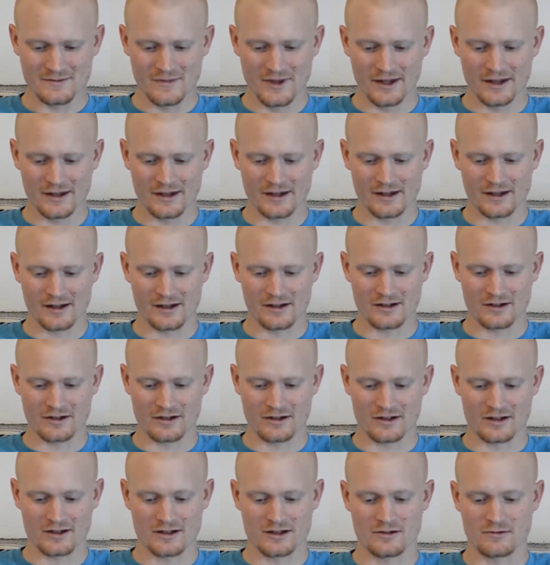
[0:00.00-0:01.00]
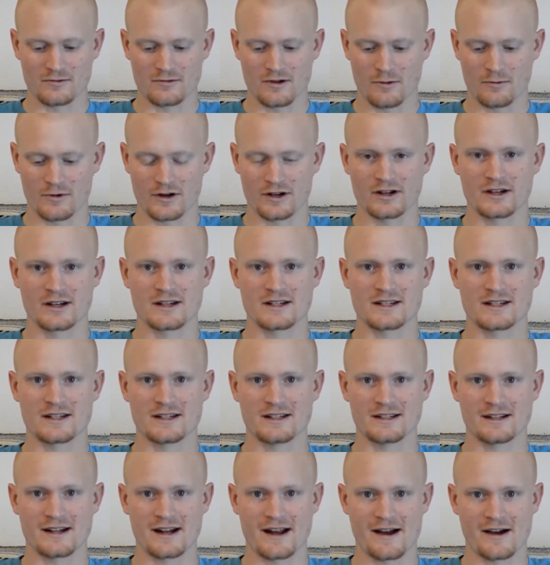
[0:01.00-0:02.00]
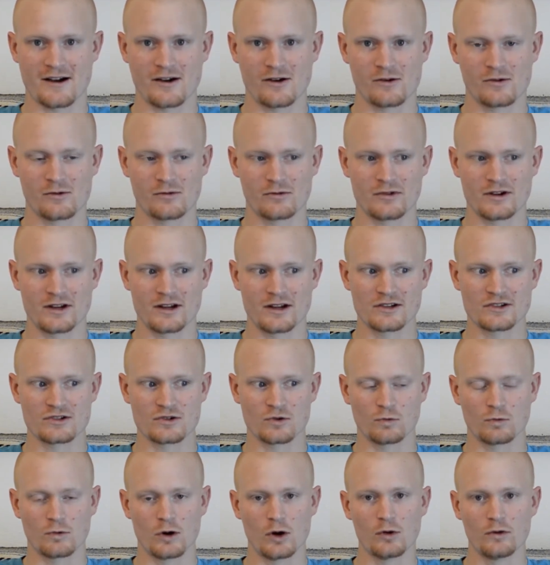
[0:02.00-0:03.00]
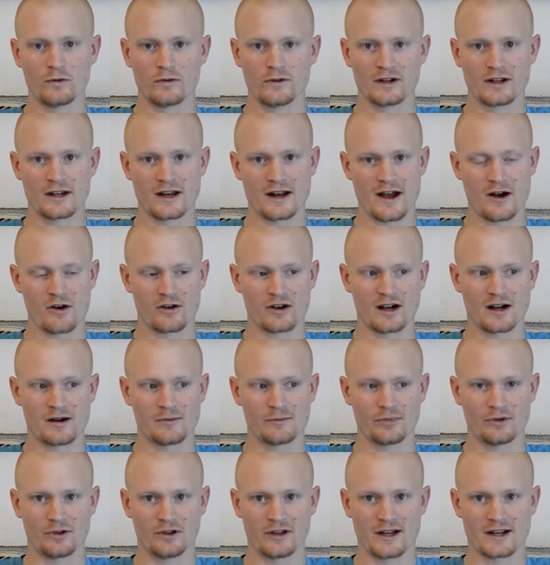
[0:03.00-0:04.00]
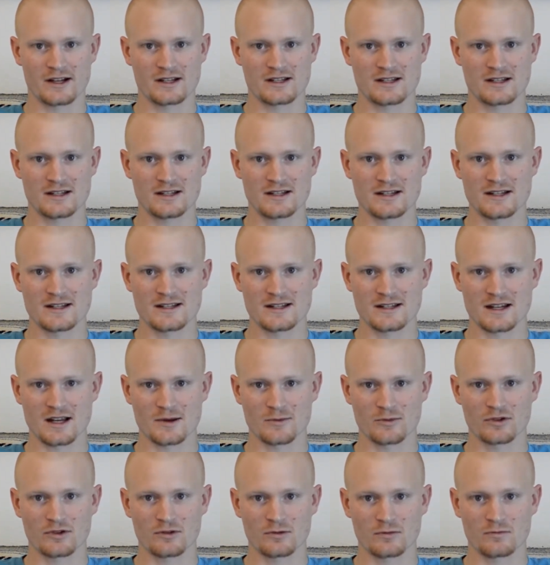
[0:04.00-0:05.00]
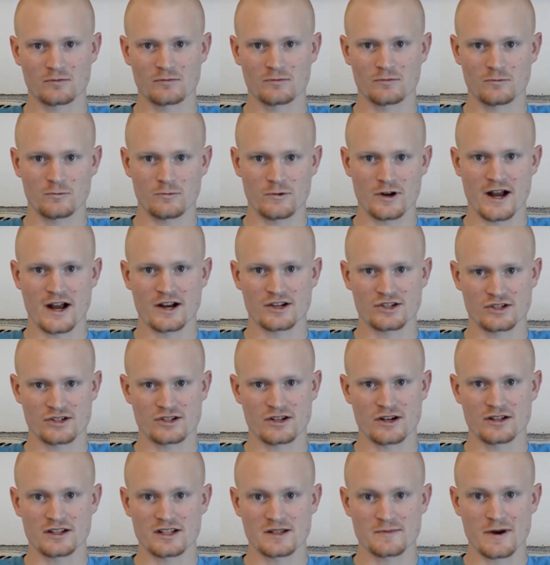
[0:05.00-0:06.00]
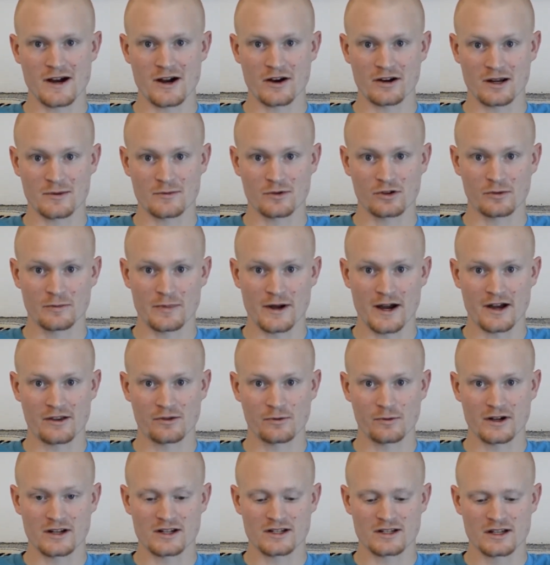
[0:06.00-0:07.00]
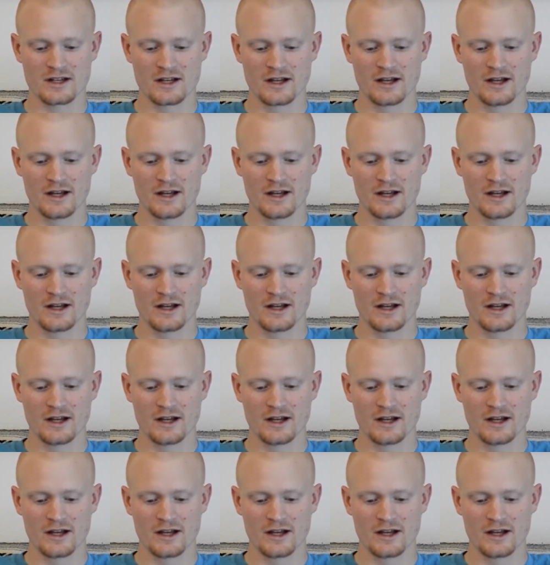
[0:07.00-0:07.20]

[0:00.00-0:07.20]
And I want you to see how interwoven and how complex these chemical reactions are, these biochemical pathways.